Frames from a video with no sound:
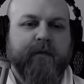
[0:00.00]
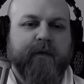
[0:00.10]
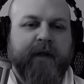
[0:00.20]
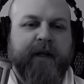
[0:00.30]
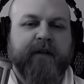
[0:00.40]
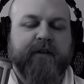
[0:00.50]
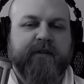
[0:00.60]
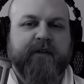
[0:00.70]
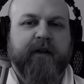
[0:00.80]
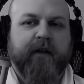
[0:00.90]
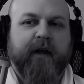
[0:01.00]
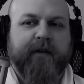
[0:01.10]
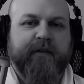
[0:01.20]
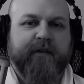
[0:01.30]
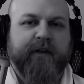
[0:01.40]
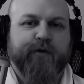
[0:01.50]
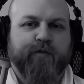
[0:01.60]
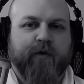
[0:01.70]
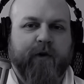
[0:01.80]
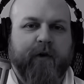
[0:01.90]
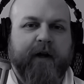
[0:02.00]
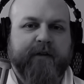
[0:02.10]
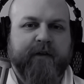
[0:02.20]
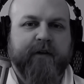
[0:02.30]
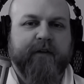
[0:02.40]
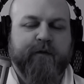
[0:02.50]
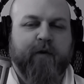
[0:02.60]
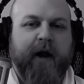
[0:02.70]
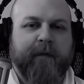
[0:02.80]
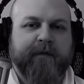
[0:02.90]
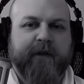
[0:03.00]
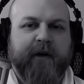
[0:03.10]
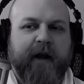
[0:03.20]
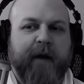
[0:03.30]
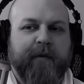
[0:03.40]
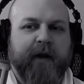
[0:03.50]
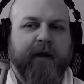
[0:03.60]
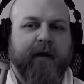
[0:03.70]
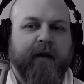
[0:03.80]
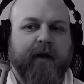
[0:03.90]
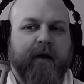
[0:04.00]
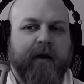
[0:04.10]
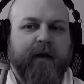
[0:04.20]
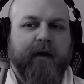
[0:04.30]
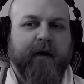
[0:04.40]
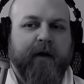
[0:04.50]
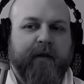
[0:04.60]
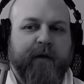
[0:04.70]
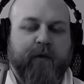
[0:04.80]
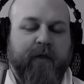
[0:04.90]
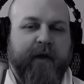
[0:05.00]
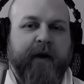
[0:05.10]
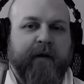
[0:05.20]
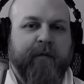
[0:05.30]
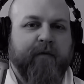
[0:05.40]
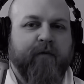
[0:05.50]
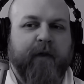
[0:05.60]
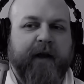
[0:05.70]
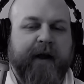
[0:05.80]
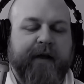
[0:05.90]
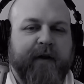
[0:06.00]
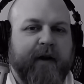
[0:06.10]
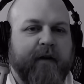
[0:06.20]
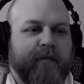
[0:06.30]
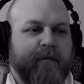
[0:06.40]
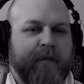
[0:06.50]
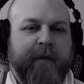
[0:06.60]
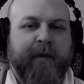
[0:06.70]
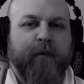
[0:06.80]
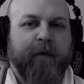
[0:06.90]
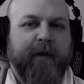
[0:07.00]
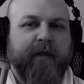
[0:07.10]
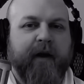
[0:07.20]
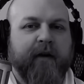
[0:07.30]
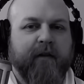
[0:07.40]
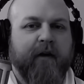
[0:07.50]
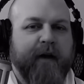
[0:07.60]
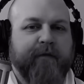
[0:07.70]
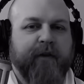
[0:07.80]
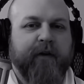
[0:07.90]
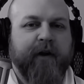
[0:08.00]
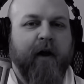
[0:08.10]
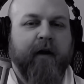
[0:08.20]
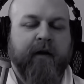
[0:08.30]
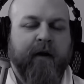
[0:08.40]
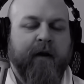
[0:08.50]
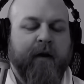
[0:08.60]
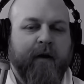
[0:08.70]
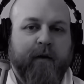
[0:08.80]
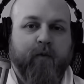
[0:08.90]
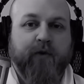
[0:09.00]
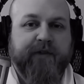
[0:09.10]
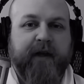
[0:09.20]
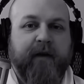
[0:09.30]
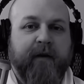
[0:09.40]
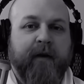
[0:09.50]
getting to see a lot of these things progress. There are these problems that are happening that were there before they got there, and maybe will be there long after they're gone. We'll see.